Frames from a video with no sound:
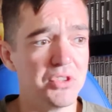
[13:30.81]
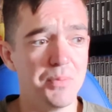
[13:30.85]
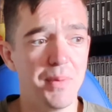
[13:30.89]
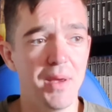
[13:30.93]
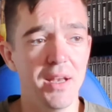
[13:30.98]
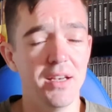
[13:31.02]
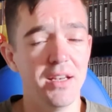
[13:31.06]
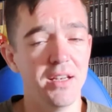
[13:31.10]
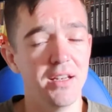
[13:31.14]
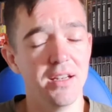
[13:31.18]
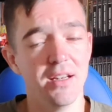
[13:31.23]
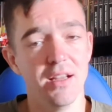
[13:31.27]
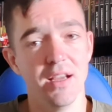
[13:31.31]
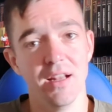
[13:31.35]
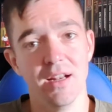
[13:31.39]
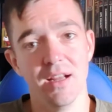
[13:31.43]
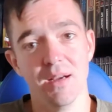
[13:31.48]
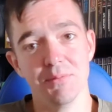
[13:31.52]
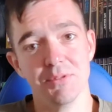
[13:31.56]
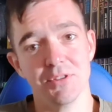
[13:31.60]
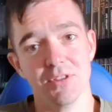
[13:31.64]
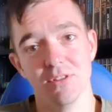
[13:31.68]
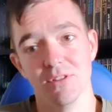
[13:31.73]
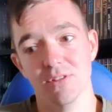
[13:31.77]
spending an
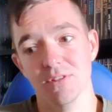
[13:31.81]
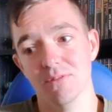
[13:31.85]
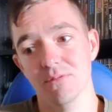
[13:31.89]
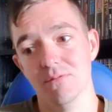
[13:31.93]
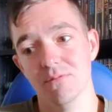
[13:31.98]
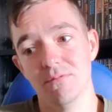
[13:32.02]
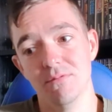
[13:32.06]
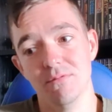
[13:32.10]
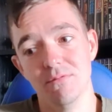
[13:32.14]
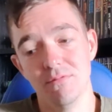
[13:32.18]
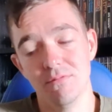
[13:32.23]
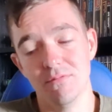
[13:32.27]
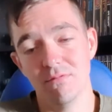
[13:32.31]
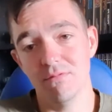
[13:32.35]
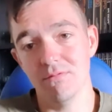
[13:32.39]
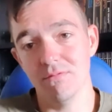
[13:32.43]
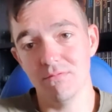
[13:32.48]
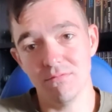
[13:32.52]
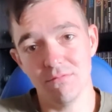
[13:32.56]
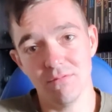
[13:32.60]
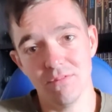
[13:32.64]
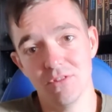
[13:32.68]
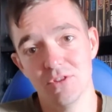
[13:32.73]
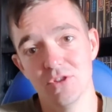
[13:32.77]
absolute
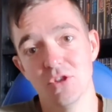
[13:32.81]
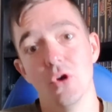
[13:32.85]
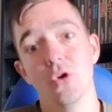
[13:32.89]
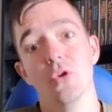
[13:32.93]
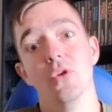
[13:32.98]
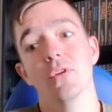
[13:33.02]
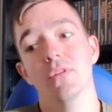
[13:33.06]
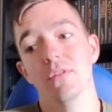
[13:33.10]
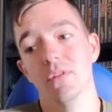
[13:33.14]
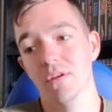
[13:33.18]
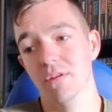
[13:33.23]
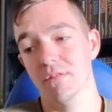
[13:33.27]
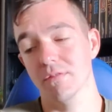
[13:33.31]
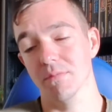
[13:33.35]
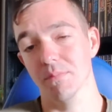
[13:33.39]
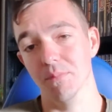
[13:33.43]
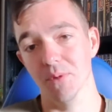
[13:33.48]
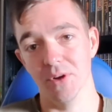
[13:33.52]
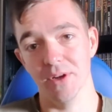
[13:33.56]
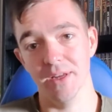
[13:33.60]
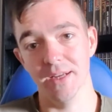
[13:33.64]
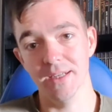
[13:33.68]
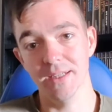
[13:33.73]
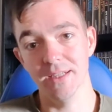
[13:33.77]
ton of
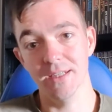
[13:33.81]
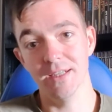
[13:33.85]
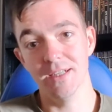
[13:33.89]
money.